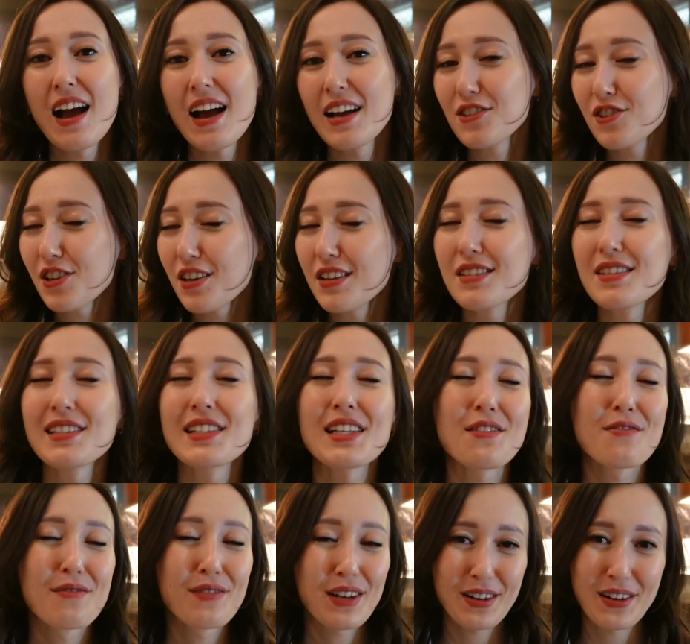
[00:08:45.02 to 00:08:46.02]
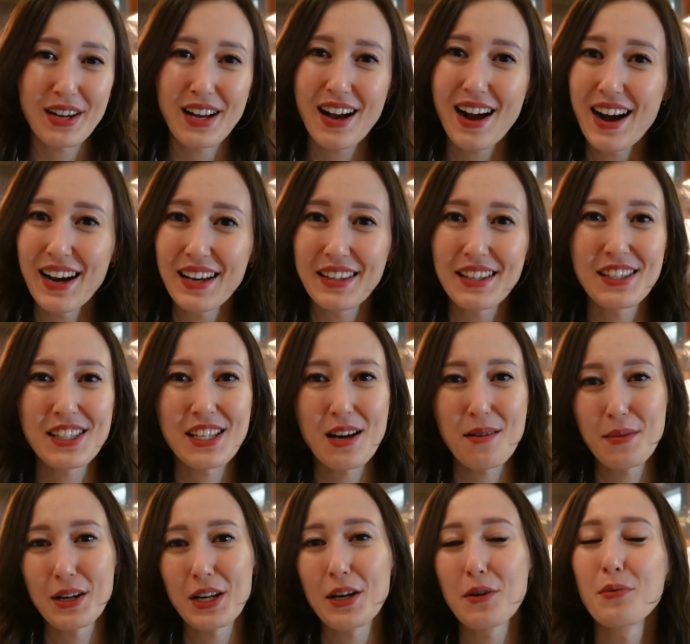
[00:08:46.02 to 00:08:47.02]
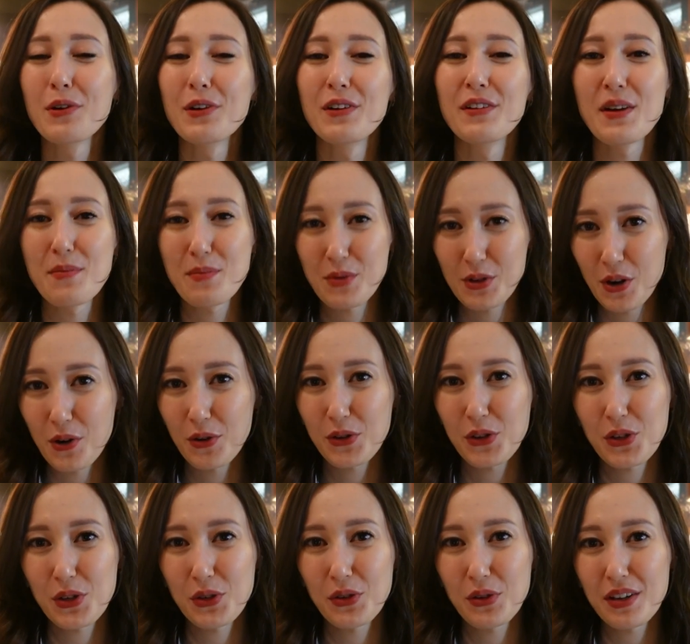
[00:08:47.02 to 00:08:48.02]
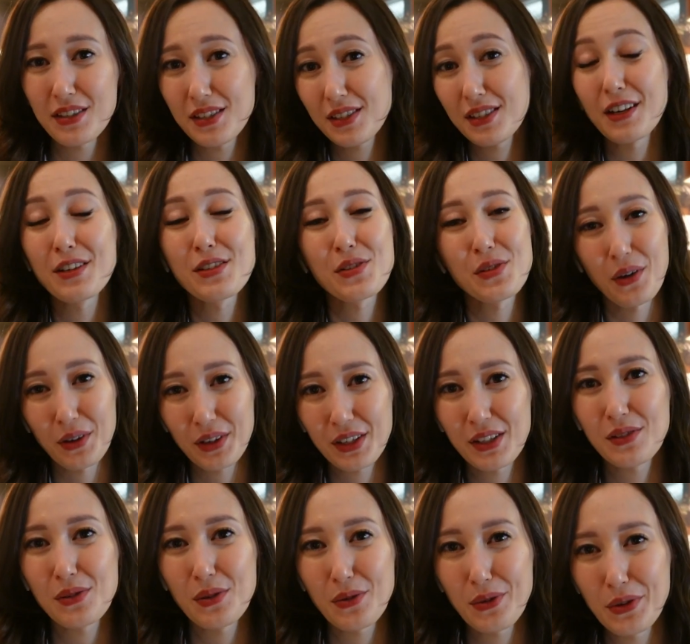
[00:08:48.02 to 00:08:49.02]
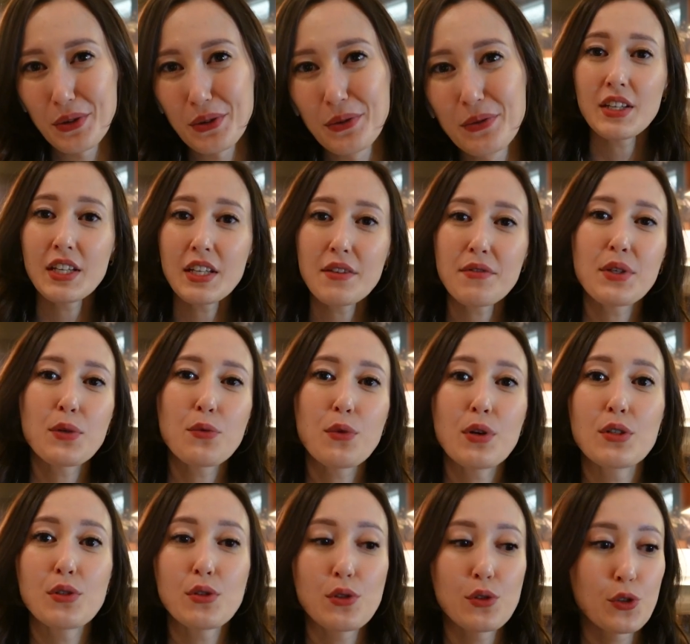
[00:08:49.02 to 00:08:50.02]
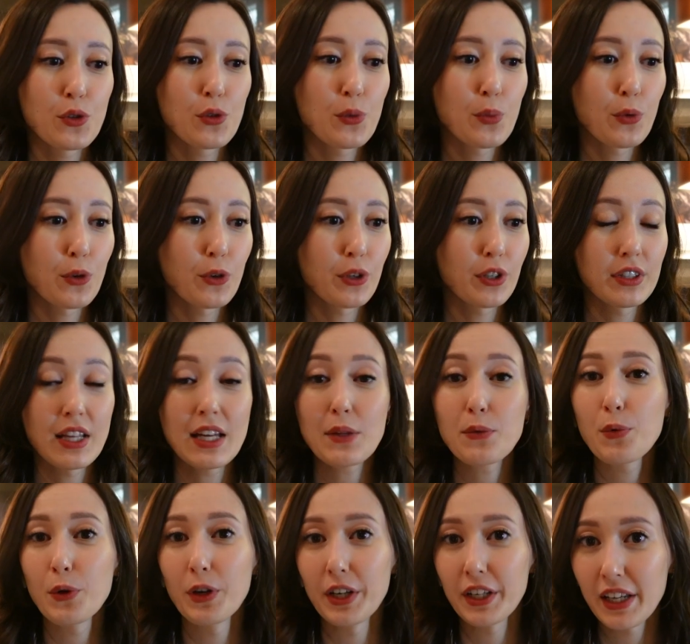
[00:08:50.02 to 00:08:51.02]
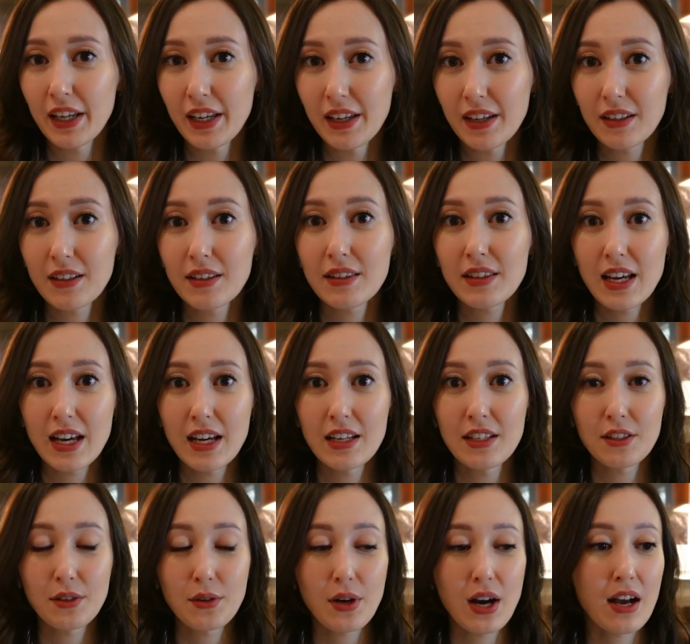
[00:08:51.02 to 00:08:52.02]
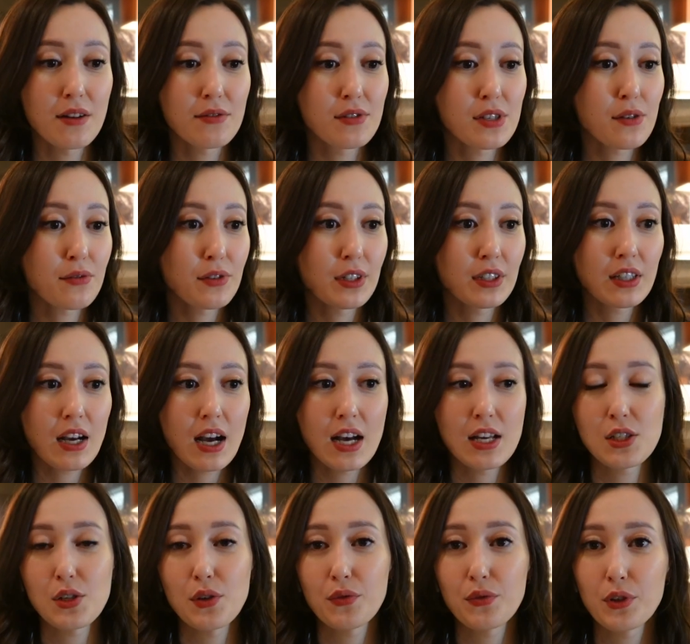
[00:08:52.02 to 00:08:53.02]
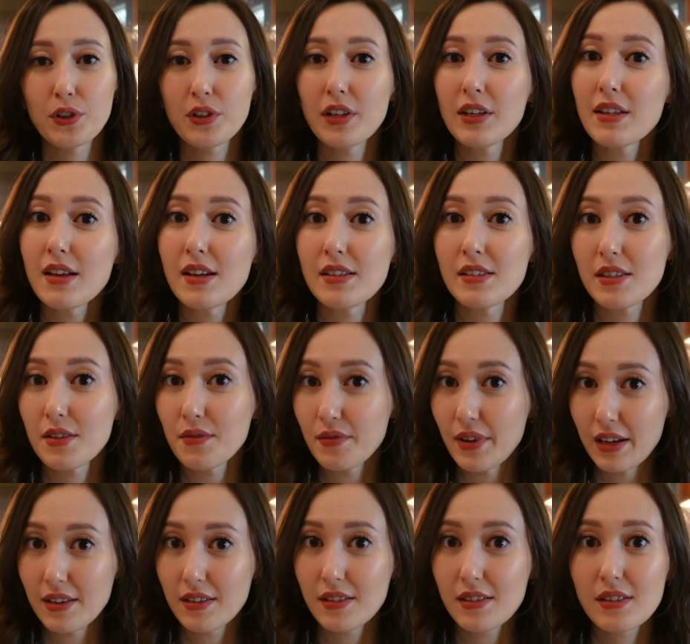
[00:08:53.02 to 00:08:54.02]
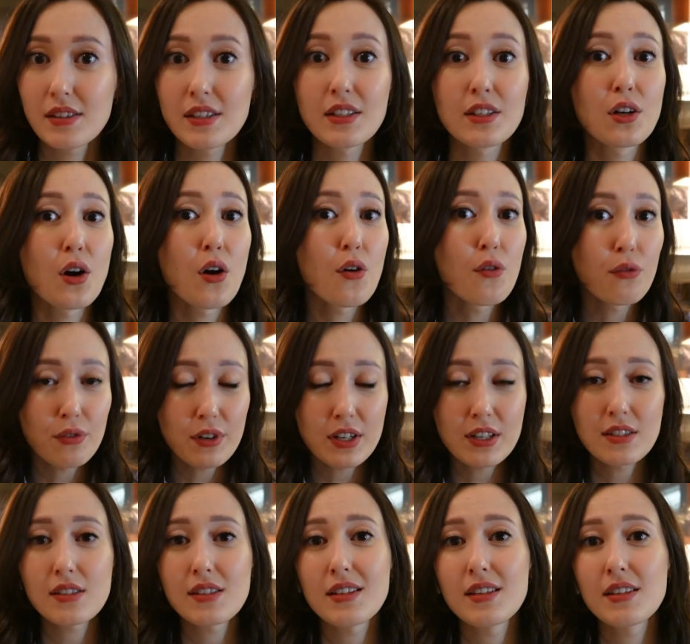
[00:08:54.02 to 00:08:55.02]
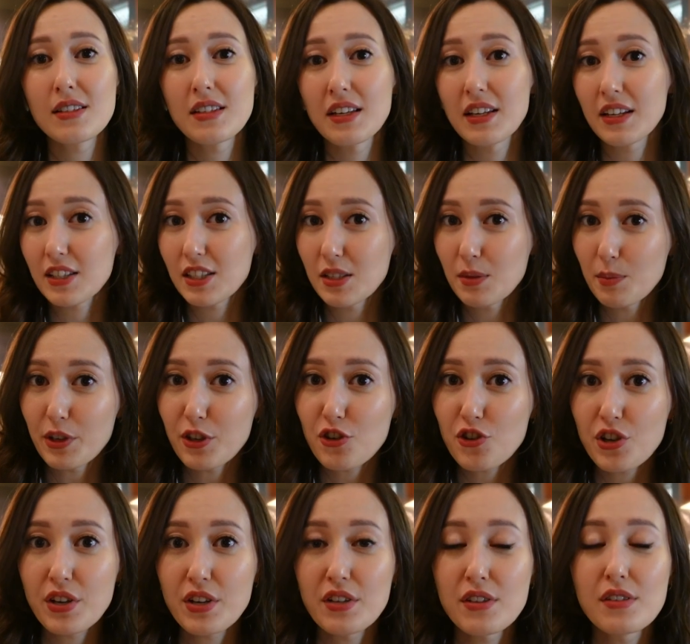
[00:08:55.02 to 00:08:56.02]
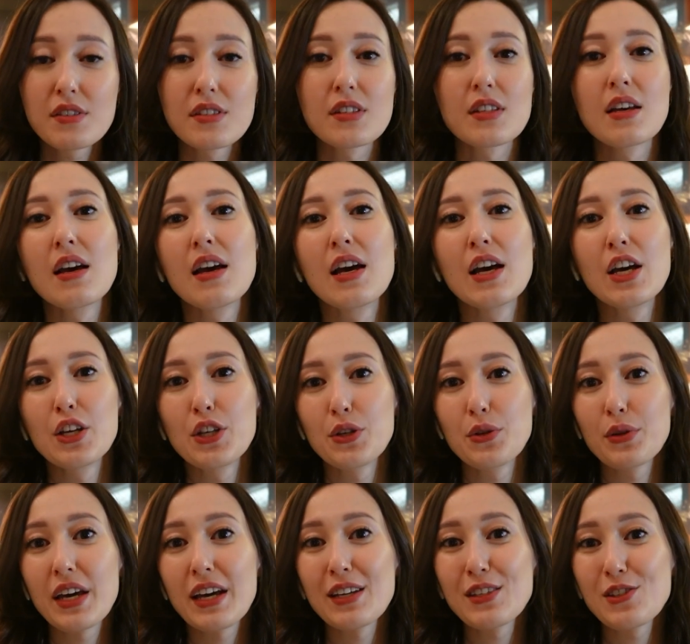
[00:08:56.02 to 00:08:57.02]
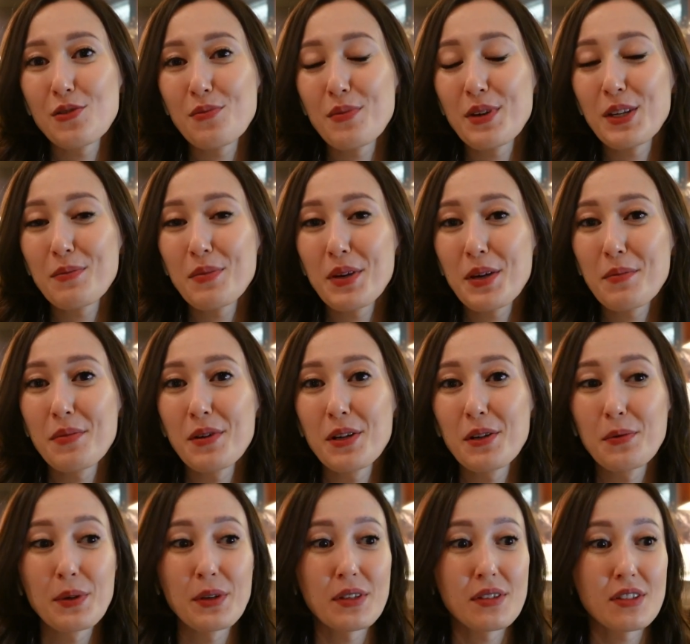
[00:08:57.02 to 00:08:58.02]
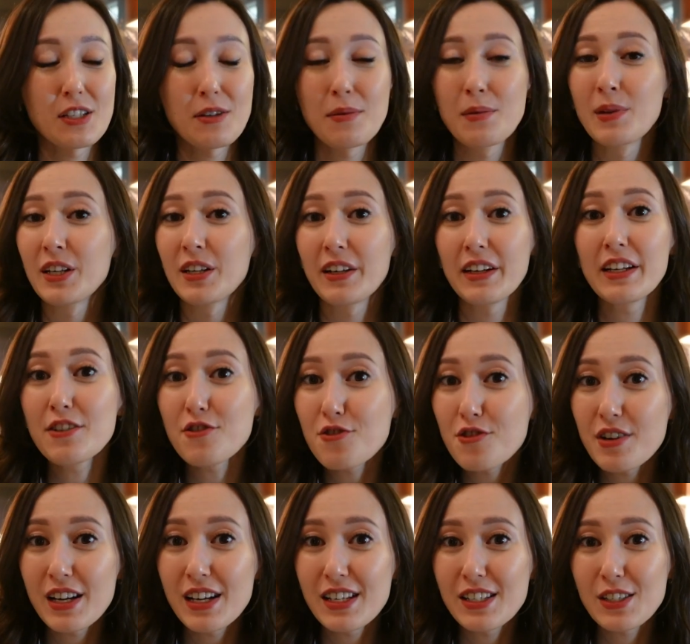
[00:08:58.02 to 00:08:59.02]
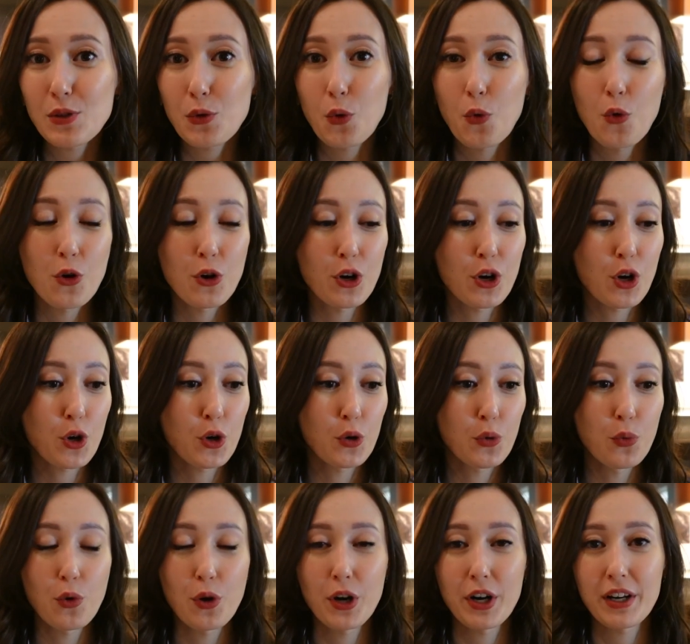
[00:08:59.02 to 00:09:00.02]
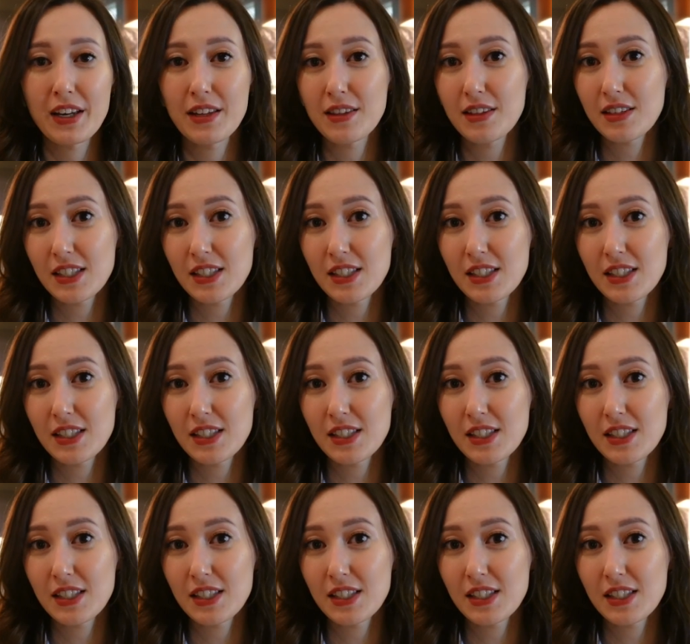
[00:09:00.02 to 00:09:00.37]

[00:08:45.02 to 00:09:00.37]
and chances are very high that somebody will approach you and start talking to you. If you want to do more networking, then you have different kinds of organized events, conferences and exhibitions. You get to meet people with similar interests or who work in the